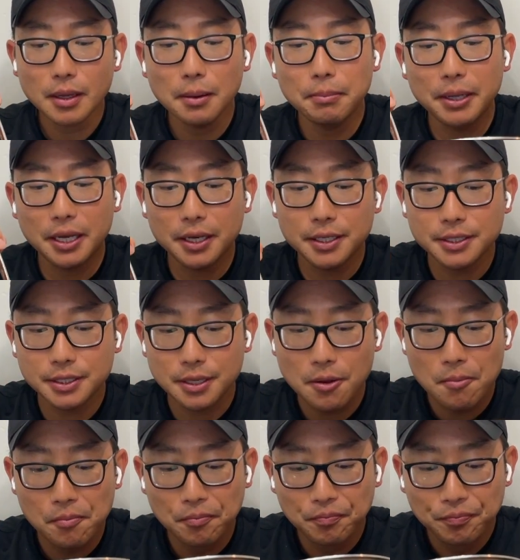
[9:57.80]
Because
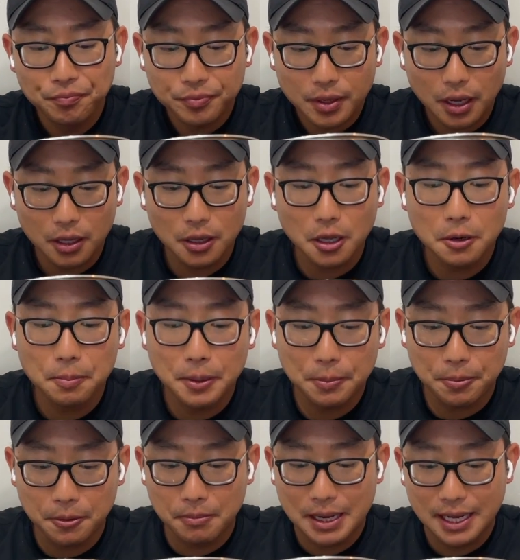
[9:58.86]
a lot of
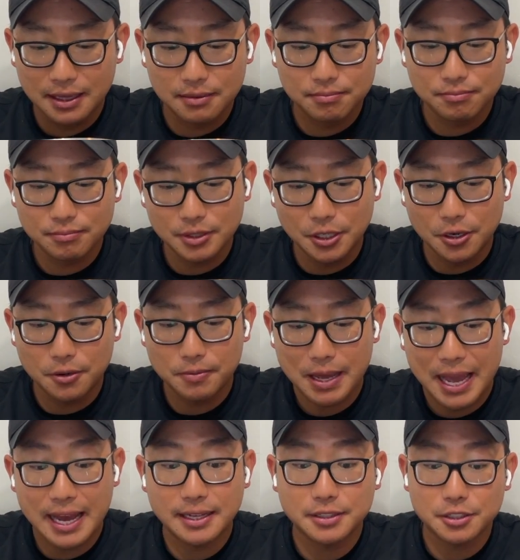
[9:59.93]
people might,
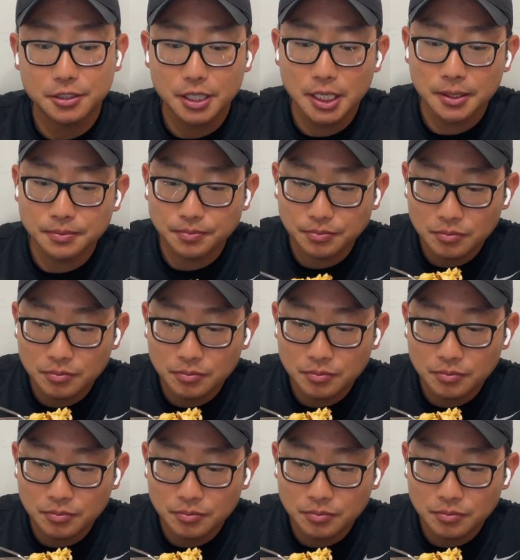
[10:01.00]
answer it.